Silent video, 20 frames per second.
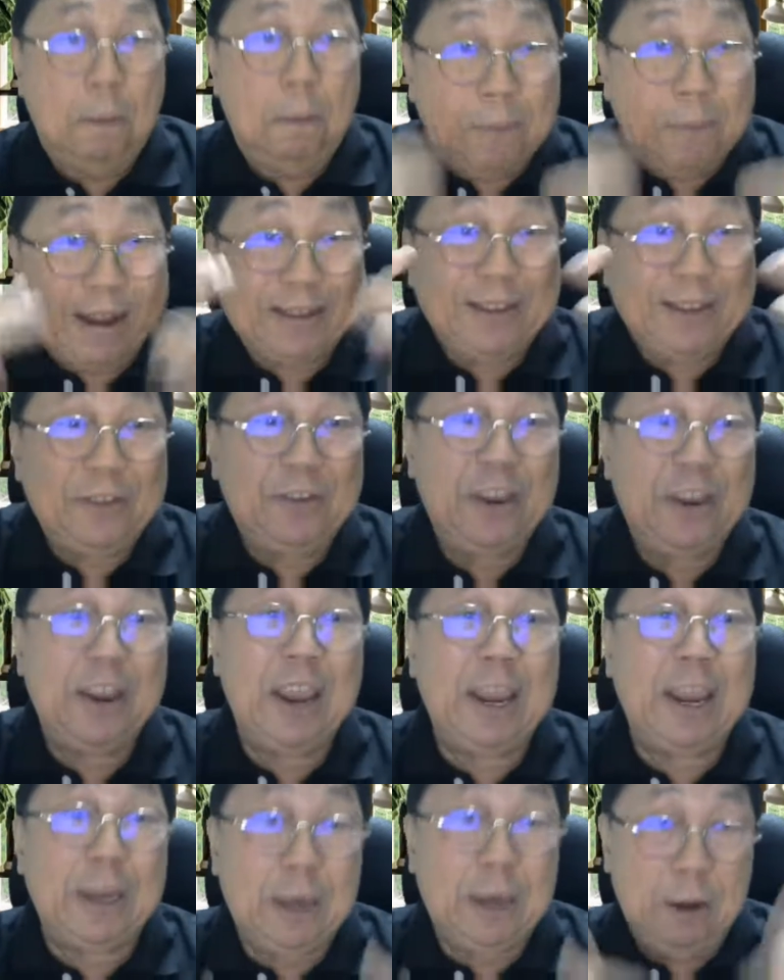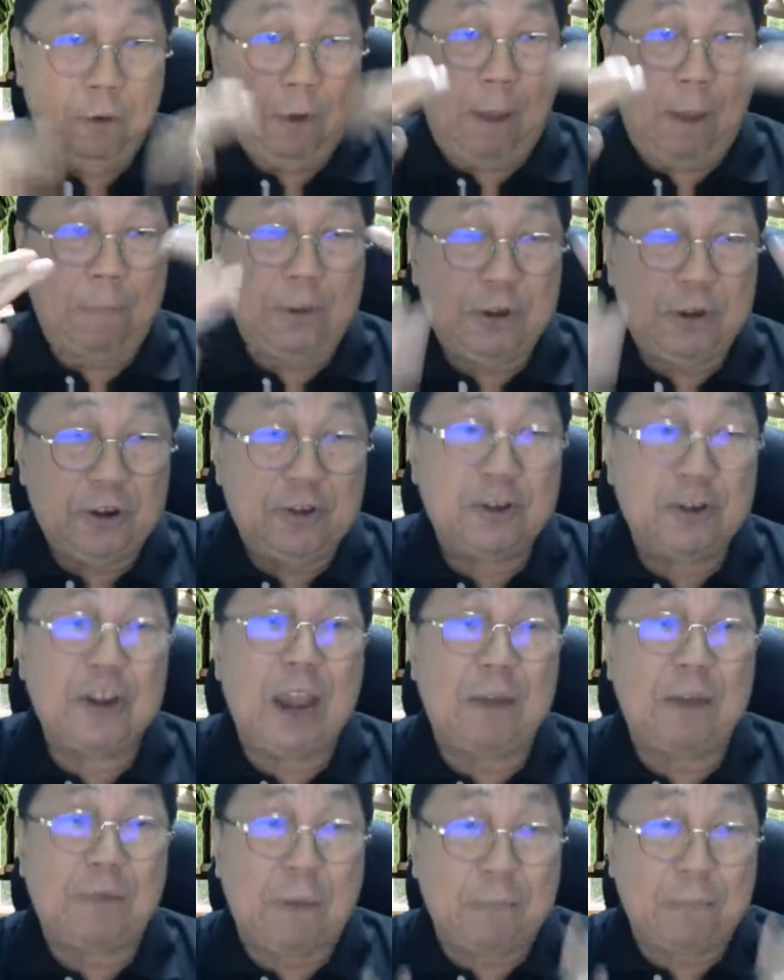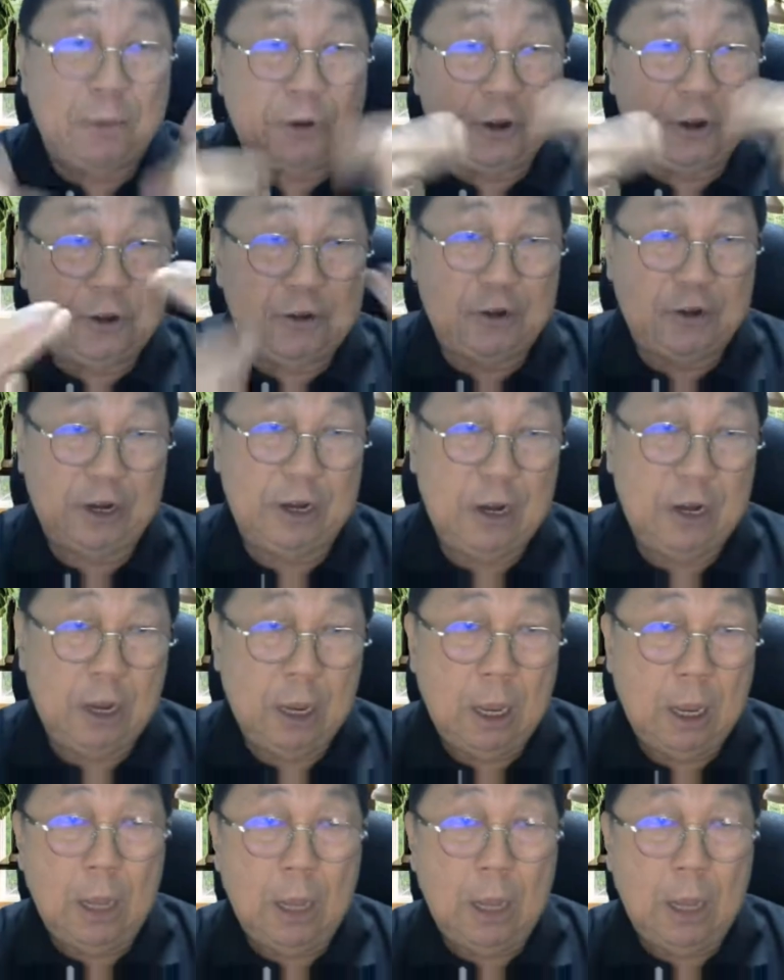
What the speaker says: Practicing it. Repetition and repetition.